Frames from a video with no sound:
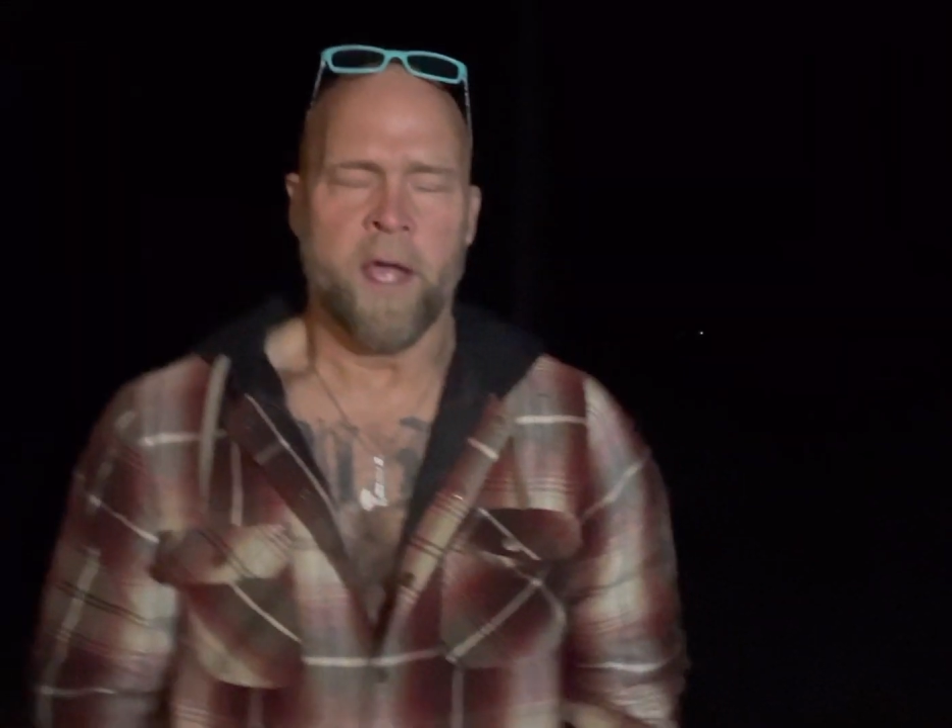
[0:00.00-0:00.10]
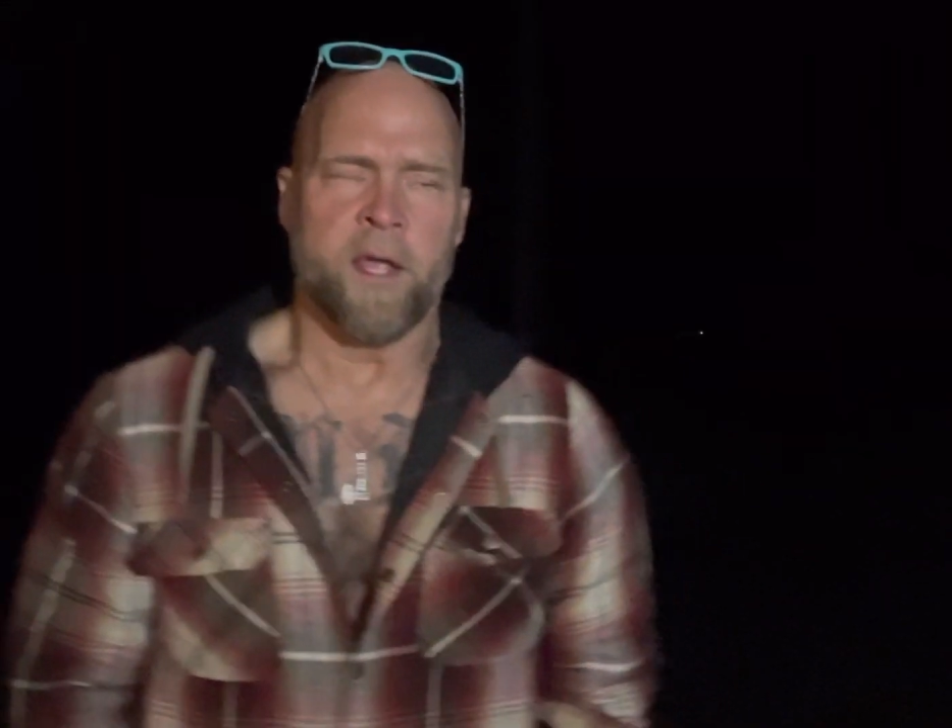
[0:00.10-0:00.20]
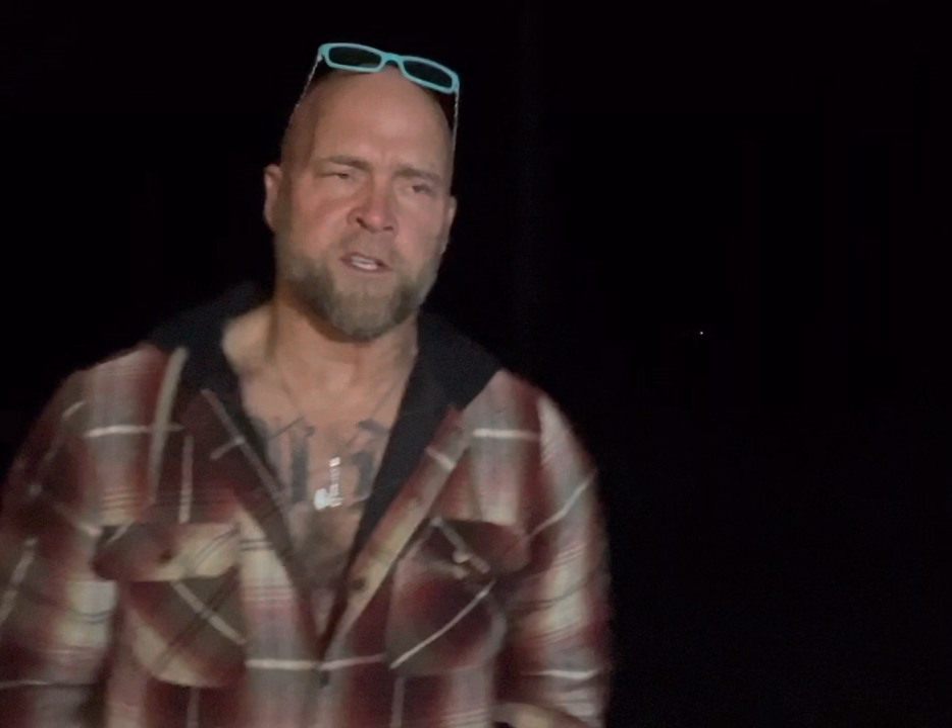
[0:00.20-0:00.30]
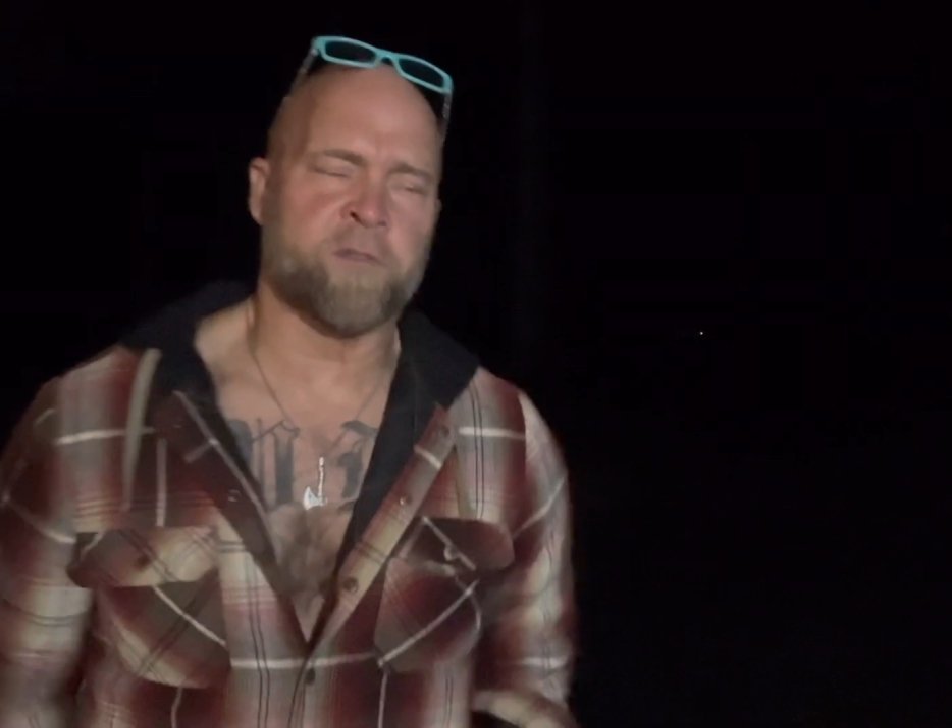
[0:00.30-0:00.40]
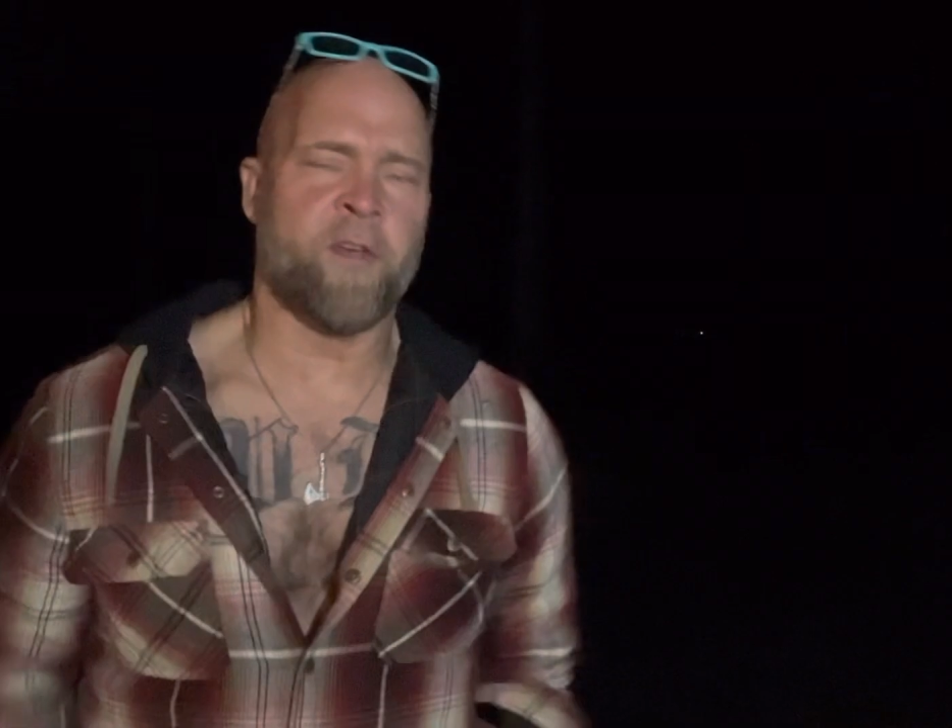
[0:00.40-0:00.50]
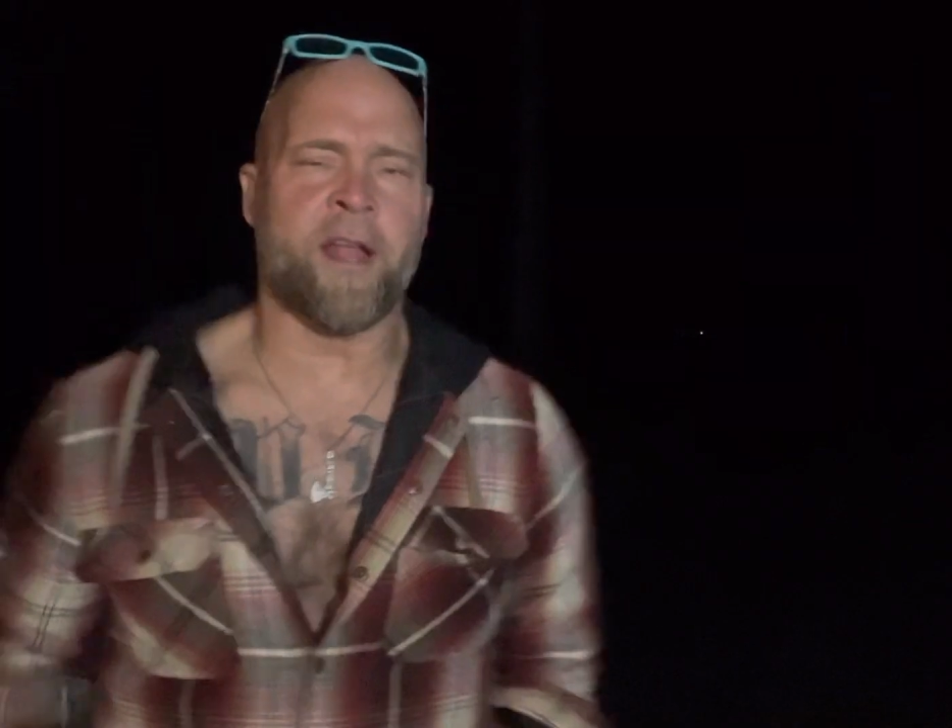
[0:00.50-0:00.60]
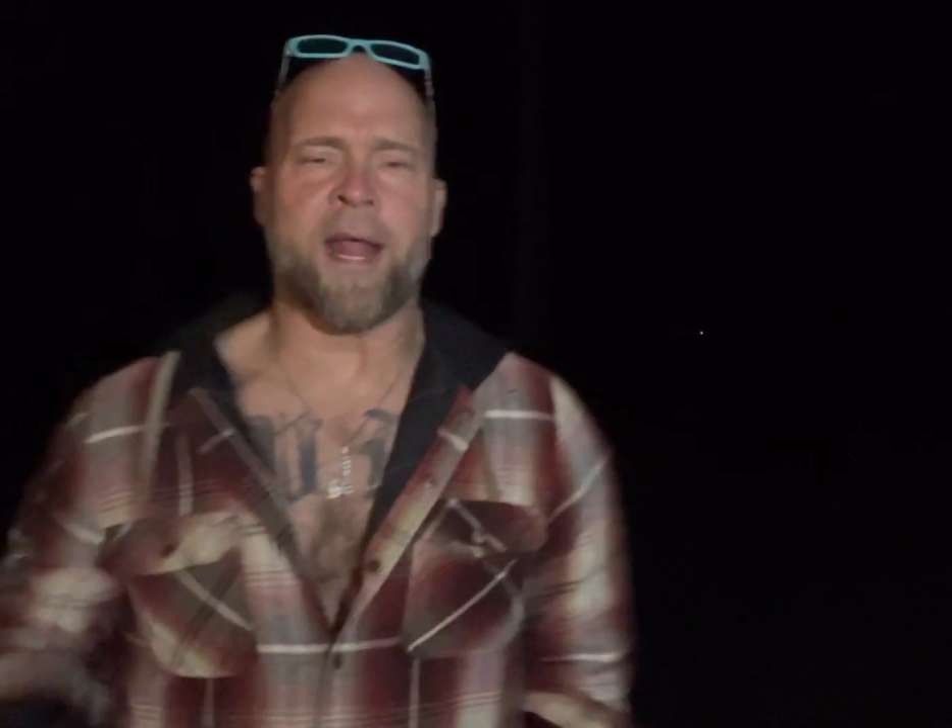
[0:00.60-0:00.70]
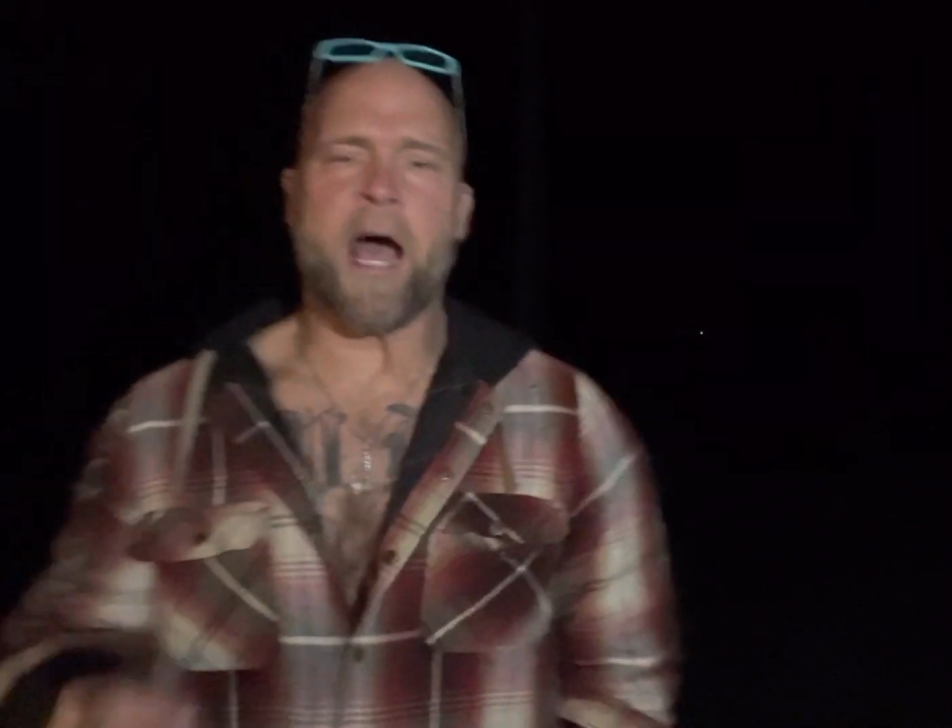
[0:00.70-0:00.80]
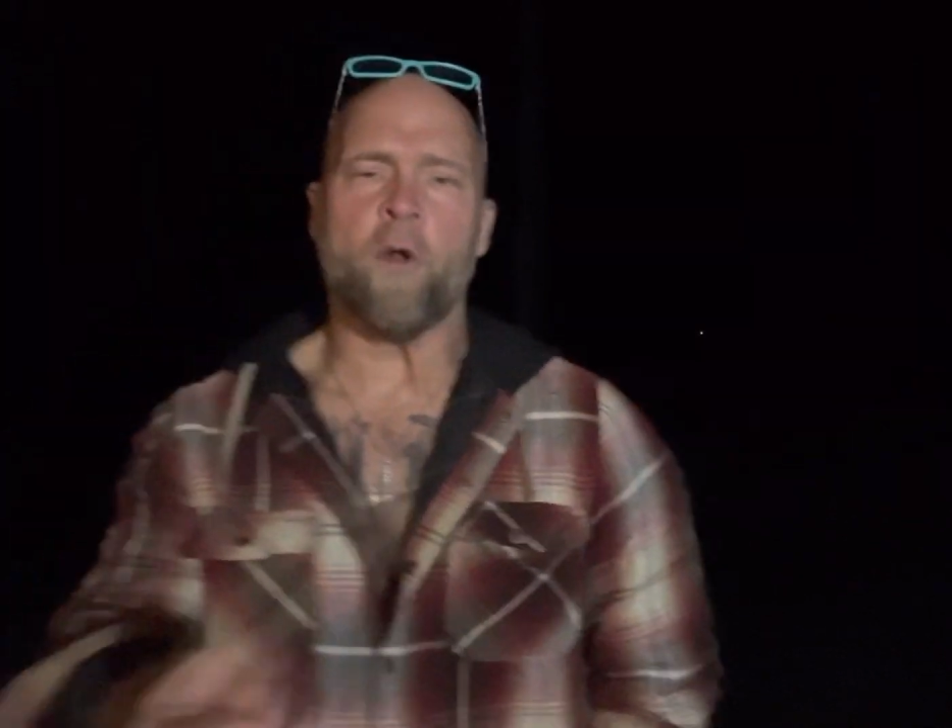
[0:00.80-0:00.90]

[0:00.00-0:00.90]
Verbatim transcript: is, Sven, how